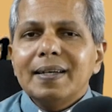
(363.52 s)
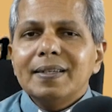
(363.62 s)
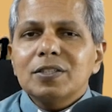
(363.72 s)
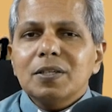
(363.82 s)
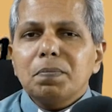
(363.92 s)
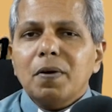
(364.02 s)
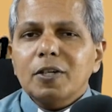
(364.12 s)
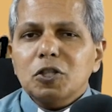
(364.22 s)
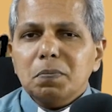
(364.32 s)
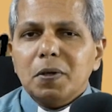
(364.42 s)
in his
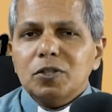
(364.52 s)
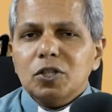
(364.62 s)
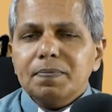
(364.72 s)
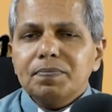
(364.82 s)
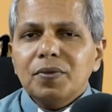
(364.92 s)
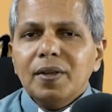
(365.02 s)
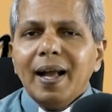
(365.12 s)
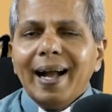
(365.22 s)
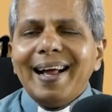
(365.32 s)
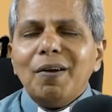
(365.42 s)
apartment.
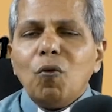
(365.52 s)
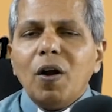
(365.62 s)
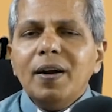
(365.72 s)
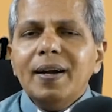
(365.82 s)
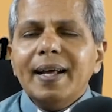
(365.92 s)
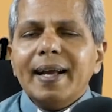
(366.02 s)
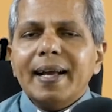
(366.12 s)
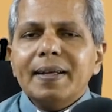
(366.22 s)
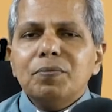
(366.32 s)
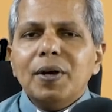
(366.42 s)
And one
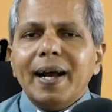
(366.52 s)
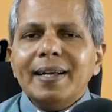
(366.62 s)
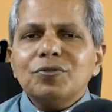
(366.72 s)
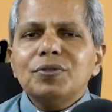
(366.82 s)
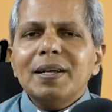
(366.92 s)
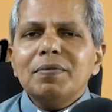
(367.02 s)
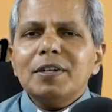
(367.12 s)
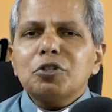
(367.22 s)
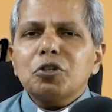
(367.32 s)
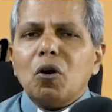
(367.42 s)
day, as they
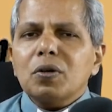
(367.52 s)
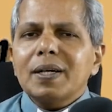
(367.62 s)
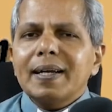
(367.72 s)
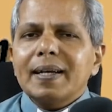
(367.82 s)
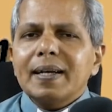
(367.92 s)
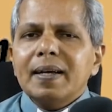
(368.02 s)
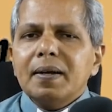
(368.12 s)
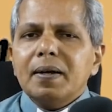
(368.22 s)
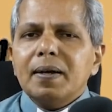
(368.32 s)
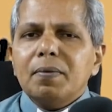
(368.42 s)
were talking,
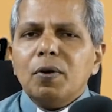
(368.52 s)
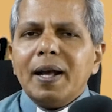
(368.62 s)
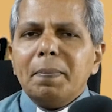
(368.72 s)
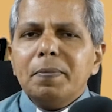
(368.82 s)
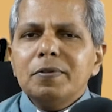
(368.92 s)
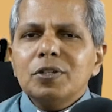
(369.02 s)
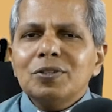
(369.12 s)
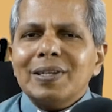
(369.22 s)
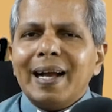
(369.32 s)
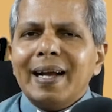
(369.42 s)
what happens
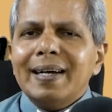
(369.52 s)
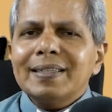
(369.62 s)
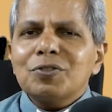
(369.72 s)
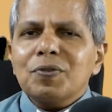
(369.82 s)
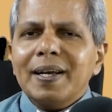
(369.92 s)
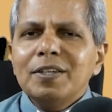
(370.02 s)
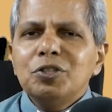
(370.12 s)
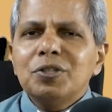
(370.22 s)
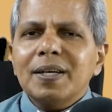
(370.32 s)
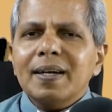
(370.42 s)
is a
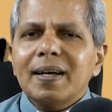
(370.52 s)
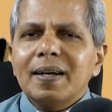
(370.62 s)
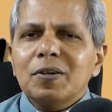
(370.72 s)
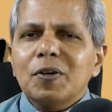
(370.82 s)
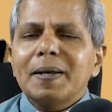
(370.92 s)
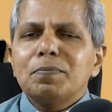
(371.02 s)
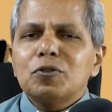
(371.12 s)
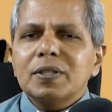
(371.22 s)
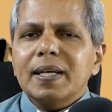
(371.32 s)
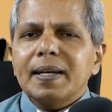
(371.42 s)
stranger
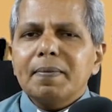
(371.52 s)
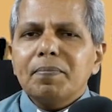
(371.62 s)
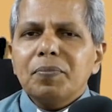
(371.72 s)
creeps in,